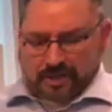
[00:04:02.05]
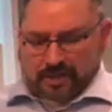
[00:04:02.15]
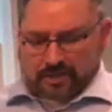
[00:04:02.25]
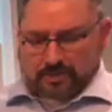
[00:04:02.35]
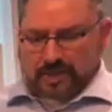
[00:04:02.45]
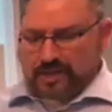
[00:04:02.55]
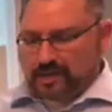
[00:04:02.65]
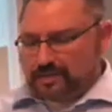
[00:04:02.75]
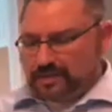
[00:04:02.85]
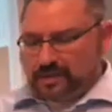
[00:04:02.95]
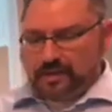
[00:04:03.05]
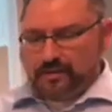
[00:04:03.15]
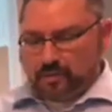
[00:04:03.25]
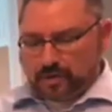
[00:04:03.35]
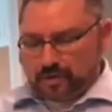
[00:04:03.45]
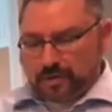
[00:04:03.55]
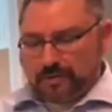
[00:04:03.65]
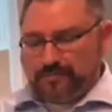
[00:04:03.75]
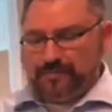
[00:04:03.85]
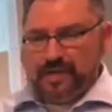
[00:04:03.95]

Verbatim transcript: uh, speaking at Take On the World.